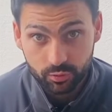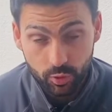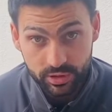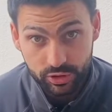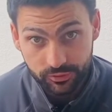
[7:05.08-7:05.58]

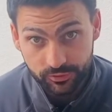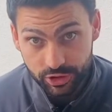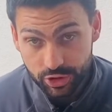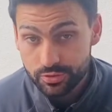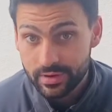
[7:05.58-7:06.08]
would be good for
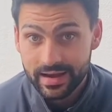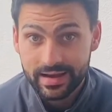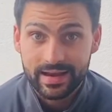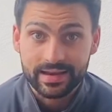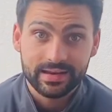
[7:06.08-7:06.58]
you
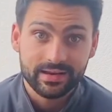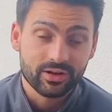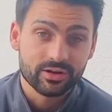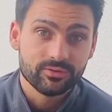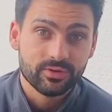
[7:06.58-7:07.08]
and any
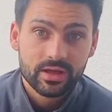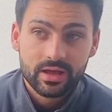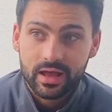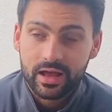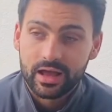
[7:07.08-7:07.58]
kind of
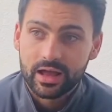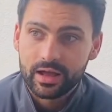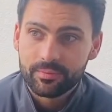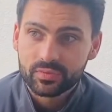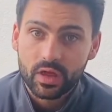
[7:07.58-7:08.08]

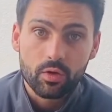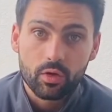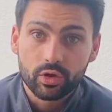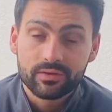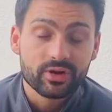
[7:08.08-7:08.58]

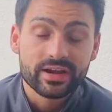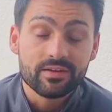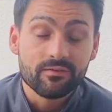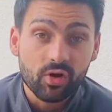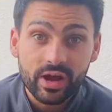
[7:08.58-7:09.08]
looking for any
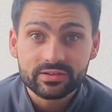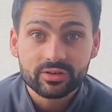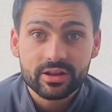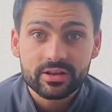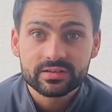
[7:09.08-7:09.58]
advice
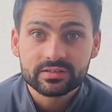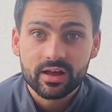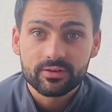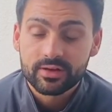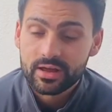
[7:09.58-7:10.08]
on any of this
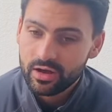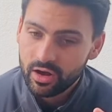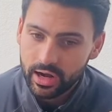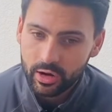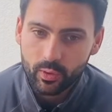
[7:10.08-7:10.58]
stuff,
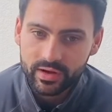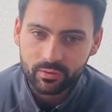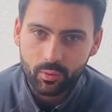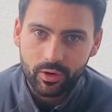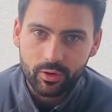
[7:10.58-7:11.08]
I always
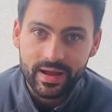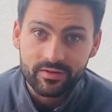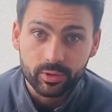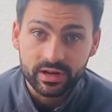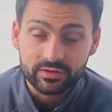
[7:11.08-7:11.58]
welcome
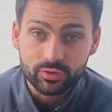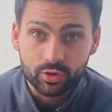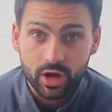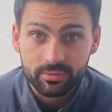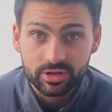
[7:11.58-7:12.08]
everybody to
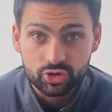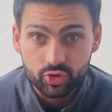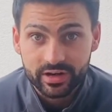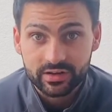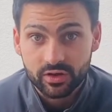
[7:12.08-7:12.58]
come and
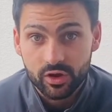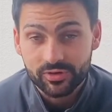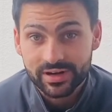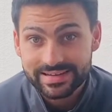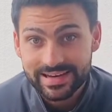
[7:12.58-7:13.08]
join us
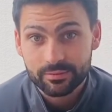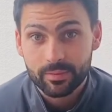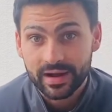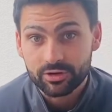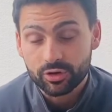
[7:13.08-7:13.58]
over at Team
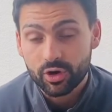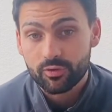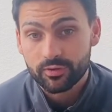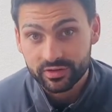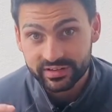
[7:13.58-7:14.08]
Macro
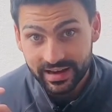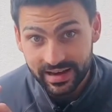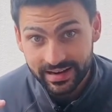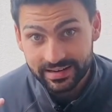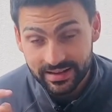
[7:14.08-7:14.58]
Golf. I'll stick a
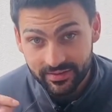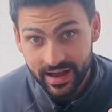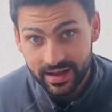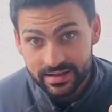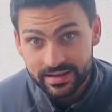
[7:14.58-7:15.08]
link to
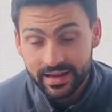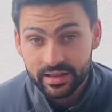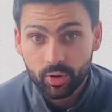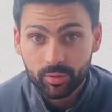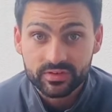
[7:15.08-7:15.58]
that in
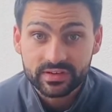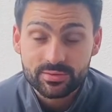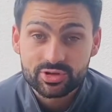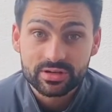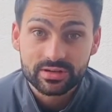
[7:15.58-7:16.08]
the bottom of this caption.